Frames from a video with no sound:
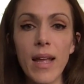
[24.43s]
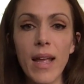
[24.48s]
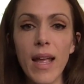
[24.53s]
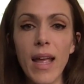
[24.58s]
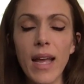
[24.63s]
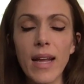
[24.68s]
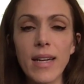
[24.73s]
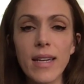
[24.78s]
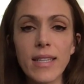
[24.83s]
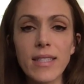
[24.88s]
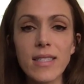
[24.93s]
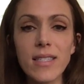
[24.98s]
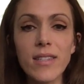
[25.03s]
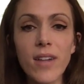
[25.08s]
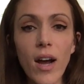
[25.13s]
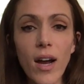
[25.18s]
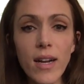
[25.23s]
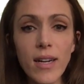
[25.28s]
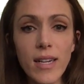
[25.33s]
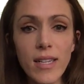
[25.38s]
And it's
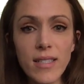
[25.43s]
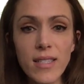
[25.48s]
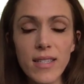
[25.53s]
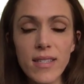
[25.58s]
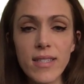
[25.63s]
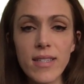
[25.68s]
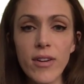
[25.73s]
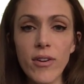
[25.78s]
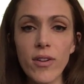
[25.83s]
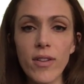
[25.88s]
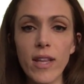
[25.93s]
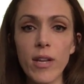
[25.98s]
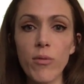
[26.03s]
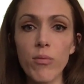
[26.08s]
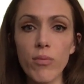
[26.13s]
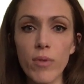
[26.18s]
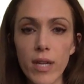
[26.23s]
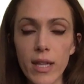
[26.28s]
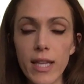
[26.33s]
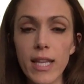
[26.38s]
not necessarily
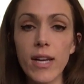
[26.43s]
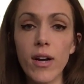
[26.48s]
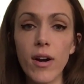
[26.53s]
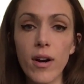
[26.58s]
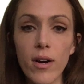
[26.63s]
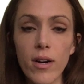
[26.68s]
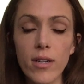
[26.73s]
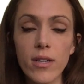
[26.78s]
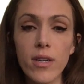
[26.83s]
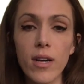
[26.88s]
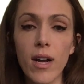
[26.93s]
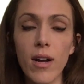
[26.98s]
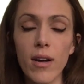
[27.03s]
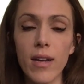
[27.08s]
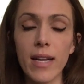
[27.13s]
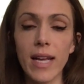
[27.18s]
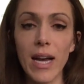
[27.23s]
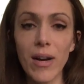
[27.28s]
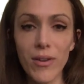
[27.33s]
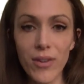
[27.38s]
really hard
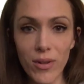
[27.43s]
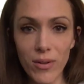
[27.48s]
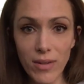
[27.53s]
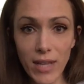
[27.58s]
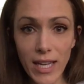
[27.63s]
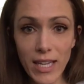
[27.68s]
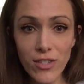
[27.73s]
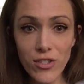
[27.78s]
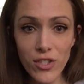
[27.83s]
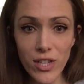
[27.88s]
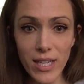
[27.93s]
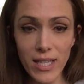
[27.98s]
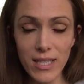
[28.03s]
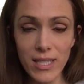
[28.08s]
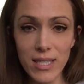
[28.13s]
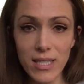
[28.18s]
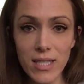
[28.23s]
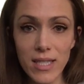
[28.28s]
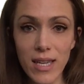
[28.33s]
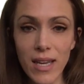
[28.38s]

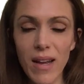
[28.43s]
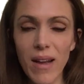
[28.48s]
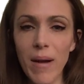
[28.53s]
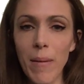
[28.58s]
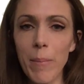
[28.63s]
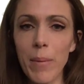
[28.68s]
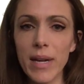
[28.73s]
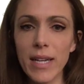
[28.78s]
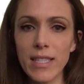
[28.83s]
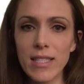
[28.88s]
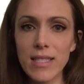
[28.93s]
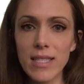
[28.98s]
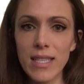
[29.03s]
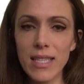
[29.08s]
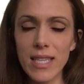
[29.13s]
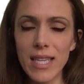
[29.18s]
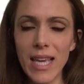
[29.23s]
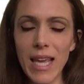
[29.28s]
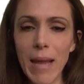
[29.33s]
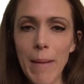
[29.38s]
calculations, but it's
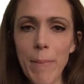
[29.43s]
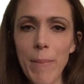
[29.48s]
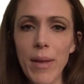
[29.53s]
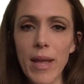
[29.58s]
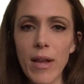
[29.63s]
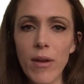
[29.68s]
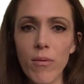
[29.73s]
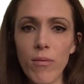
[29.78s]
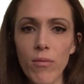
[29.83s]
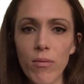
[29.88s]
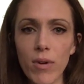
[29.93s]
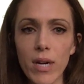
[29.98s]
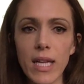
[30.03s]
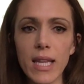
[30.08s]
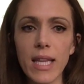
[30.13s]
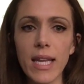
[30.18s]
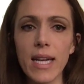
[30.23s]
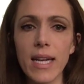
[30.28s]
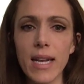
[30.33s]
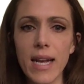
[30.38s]
keeping
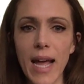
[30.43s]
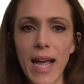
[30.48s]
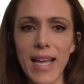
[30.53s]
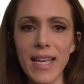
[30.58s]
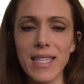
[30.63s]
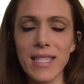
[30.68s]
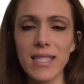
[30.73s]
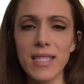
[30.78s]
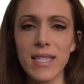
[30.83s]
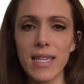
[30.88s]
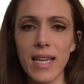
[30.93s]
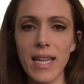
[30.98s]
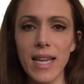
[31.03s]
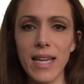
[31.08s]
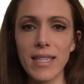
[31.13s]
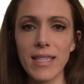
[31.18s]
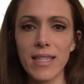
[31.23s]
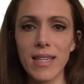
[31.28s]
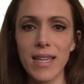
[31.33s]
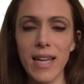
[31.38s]
really nice,
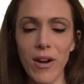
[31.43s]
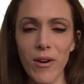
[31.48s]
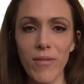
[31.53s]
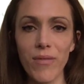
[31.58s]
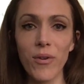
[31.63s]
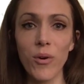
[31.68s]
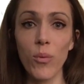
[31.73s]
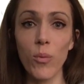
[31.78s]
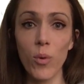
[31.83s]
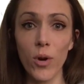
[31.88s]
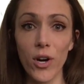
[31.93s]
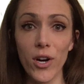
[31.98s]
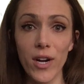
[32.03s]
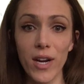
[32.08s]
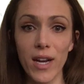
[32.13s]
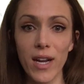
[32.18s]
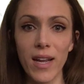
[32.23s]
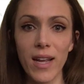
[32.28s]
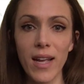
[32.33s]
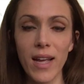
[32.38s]
neat, careful
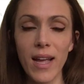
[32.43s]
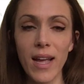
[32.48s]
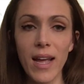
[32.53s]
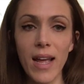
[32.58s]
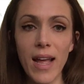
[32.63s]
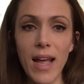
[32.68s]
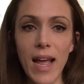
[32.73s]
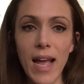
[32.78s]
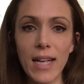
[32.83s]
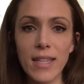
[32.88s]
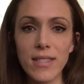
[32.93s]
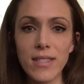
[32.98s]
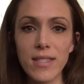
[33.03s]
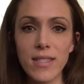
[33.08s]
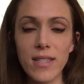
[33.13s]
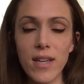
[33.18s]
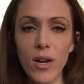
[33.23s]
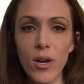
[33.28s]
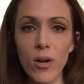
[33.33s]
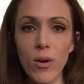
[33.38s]
work. And
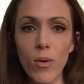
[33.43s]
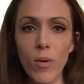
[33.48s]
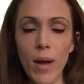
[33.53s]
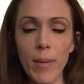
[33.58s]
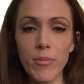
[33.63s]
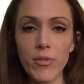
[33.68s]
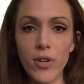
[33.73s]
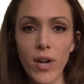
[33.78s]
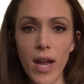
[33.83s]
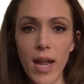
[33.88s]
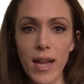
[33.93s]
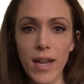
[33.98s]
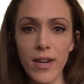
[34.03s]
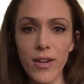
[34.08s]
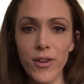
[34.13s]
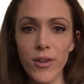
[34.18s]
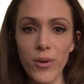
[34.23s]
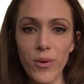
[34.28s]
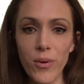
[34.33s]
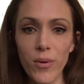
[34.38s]
so I'm trying a
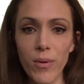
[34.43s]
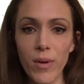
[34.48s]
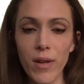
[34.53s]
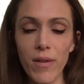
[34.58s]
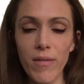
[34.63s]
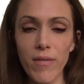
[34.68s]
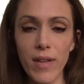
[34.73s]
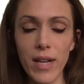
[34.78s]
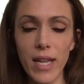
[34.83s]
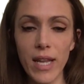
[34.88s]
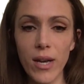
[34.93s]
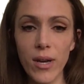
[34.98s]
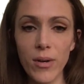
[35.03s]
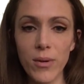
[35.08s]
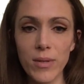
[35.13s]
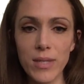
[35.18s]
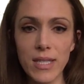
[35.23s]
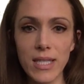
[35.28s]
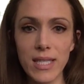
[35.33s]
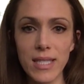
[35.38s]
new
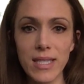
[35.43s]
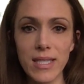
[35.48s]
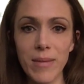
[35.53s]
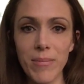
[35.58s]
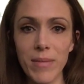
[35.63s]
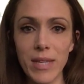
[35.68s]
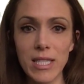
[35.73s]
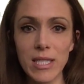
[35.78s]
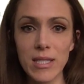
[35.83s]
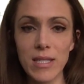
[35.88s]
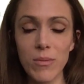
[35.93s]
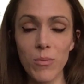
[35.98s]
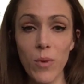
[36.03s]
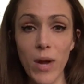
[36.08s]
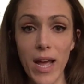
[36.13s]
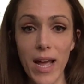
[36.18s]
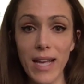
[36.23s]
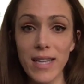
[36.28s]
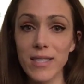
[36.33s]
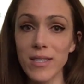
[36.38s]
video system this
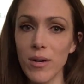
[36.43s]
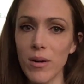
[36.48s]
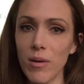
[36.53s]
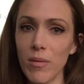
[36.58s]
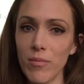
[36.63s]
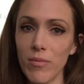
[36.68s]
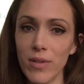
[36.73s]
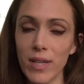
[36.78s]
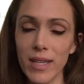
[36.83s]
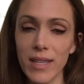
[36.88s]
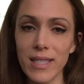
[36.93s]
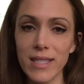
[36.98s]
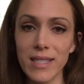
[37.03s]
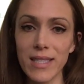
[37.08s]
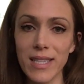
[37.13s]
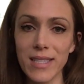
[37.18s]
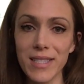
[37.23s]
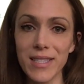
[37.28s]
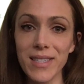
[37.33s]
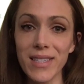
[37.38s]
way, so hopefully this
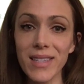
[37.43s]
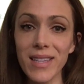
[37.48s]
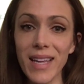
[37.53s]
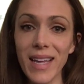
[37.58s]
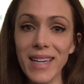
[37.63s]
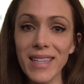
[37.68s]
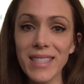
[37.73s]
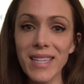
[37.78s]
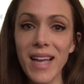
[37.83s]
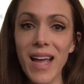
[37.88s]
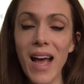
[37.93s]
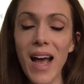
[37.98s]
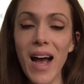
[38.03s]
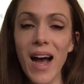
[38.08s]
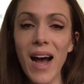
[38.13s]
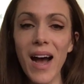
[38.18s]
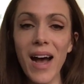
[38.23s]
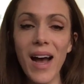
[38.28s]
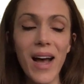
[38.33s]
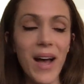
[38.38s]
doesn't delete.
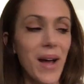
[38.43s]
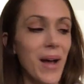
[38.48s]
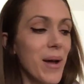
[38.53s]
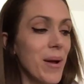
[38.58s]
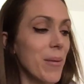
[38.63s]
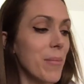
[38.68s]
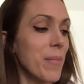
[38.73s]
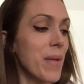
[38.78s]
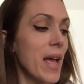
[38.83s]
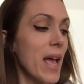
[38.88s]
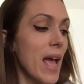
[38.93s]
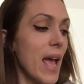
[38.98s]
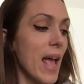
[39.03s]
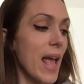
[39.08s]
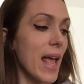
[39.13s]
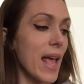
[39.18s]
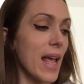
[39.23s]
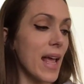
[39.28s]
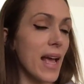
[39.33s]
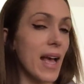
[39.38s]

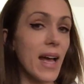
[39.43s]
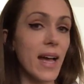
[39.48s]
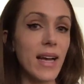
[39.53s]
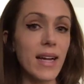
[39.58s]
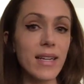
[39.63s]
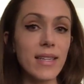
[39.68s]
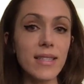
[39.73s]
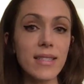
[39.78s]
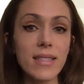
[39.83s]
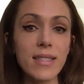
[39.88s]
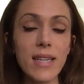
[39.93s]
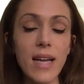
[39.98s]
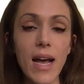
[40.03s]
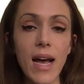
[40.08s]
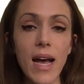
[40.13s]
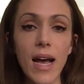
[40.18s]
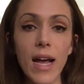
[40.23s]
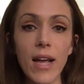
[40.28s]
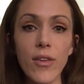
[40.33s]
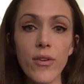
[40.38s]
And
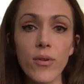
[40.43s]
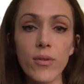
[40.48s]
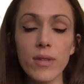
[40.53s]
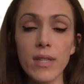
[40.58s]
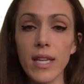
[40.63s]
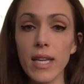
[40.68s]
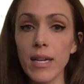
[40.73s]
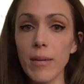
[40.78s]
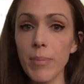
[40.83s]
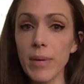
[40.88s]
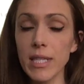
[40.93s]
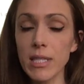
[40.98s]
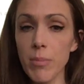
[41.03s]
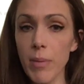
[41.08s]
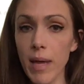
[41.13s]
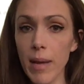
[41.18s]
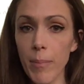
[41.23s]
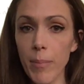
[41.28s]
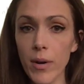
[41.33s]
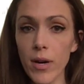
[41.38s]
you'll need a piece of
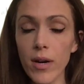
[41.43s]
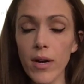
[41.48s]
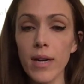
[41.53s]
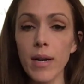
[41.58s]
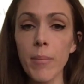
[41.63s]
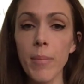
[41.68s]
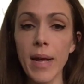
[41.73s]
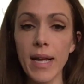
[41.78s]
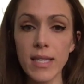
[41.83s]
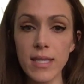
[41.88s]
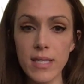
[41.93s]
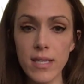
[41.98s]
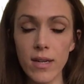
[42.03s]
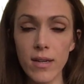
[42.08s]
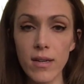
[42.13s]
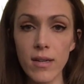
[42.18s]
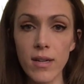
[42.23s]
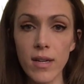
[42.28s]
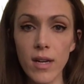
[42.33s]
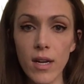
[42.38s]
paper and a
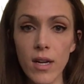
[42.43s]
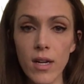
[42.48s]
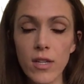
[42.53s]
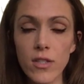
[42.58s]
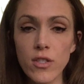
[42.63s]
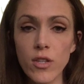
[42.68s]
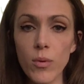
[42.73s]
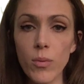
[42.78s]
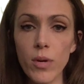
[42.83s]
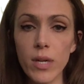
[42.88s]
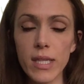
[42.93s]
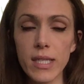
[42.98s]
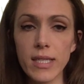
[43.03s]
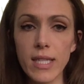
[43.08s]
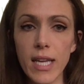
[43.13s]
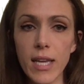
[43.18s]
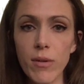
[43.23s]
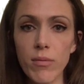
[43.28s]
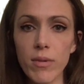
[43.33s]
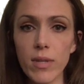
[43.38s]
pencil. So we're going to
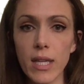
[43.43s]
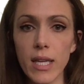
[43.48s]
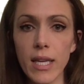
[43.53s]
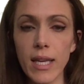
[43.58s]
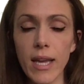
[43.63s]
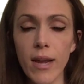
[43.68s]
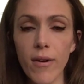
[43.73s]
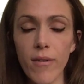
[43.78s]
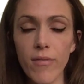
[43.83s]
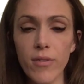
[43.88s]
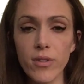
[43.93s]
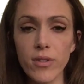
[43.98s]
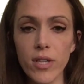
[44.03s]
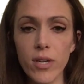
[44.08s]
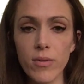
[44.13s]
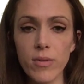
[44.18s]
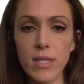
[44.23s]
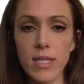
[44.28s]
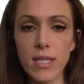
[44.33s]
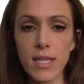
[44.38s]
take really careful
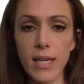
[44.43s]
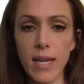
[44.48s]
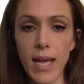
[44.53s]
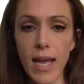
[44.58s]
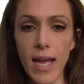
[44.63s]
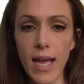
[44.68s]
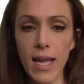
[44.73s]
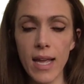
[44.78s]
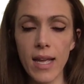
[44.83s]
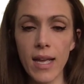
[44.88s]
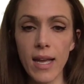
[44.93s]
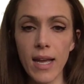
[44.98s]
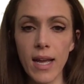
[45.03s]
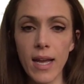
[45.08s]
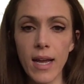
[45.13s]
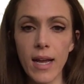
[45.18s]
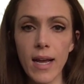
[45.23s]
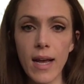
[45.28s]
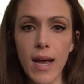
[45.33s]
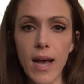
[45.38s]
notes today,
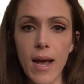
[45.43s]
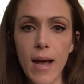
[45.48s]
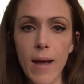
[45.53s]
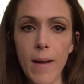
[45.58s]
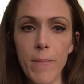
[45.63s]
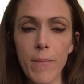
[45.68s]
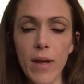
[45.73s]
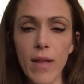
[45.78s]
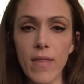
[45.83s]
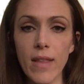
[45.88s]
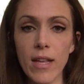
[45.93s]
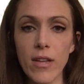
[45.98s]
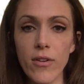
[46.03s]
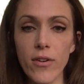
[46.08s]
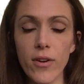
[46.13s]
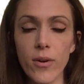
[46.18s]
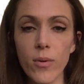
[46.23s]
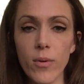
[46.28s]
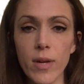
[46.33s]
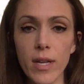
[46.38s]
and then
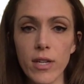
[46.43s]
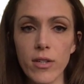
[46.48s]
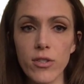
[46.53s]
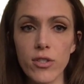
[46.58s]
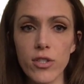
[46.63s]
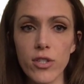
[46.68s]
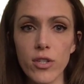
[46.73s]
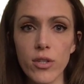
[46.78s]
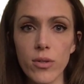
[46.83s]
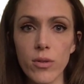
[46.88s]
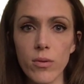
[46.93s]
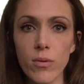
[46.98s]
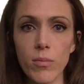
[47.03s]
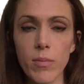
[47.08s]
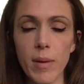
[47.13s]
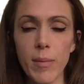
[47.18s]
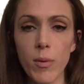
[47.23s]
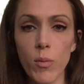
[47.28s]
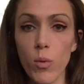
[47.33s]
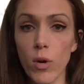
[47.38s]
you're going to
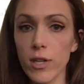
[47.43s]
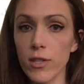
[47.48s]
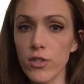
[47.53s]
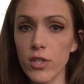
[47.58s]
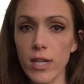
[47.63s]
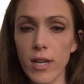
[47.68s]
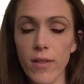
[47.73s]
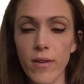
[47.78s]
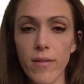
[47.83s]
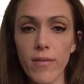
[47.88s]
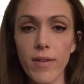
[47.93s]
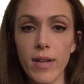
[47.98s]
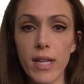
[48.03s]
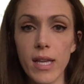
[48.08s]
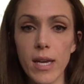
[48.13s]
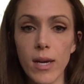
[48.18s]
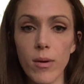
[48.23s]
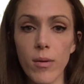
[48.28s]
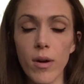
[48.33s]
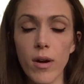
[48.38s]
maybe watch another
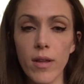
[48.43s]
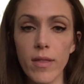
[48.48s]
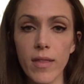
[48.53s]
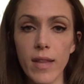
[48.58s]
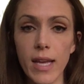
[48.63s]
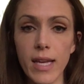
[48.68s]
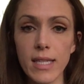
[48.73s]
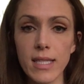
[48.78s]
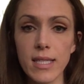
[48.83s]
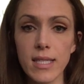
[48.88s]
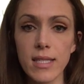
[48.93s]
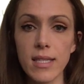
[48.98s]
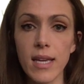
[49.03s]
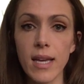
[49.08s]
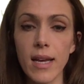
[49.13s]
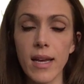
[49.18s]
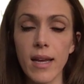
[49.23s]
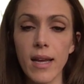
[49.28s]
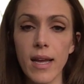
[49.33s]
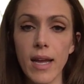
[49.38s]
video on this,
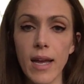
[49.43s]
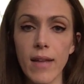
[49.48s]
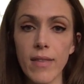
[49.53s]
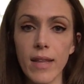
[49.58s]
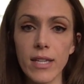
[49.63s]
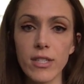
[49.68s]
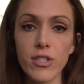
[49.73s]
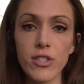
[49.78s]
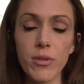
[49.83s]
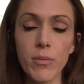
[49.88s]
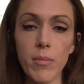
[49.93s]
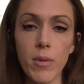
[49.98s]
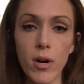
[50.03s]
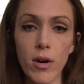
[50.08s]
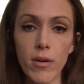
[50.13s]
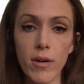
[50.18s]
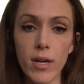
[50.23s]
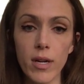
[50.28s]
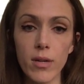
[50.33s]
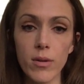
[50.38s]
and then
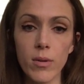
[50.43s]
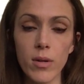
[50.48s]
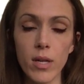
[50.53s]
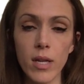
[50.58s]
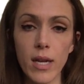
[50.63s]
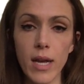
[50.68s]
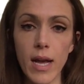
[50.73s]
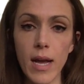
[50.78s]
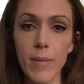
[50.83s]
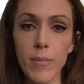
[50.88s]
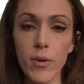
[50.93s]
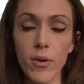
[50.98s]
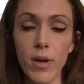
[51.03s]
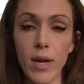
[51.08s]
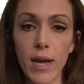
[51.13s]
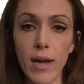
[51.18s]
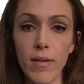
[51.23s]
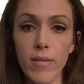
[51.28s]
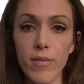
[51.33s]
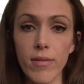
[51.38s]
tomorrow you'll
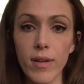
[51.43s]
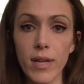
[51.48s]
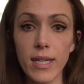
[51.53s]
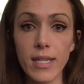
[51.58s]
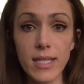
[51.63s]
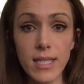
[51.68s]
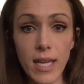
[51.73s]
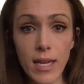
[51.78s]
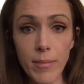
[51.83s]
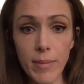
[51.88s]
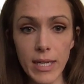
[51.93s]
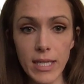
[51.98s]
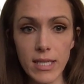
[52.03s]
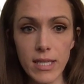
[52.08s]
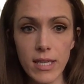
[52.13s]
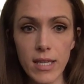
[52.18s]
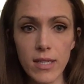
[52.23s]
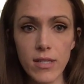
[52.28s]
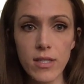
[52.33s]
have an assignment.